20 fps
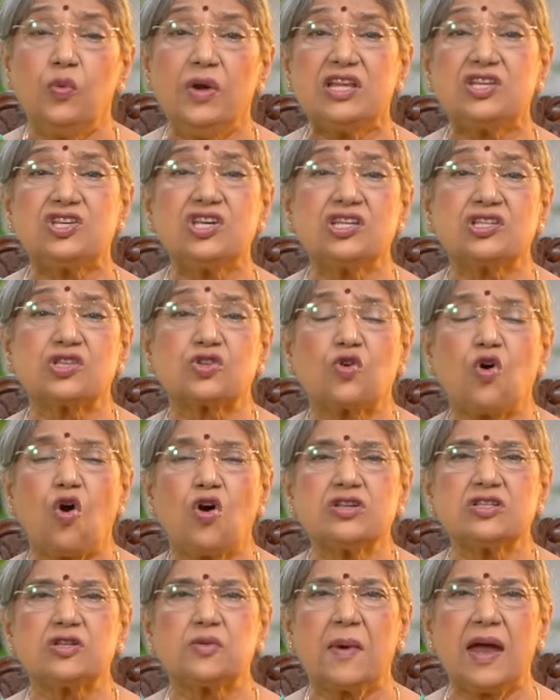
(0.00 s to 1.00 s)
which is
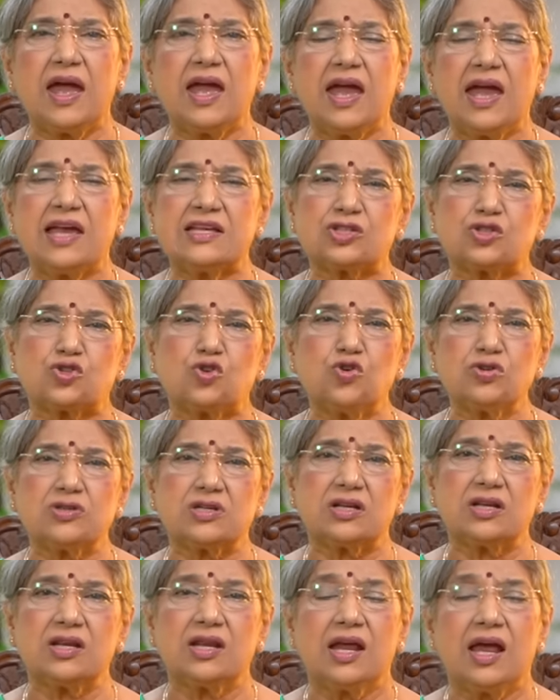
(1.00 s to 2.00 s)
caused by
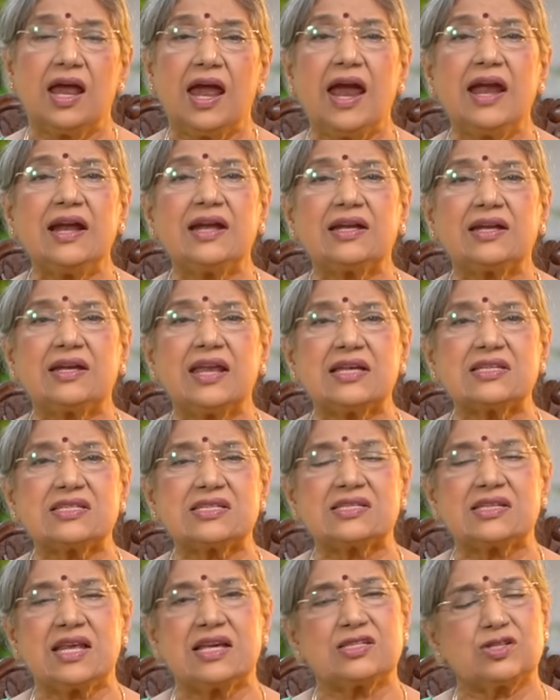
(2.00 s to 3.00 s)
estrogen and
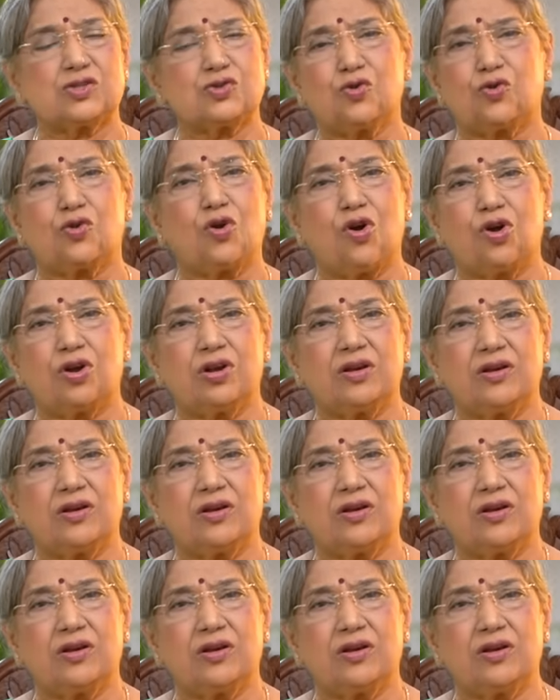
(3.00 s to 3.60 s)
testosterone.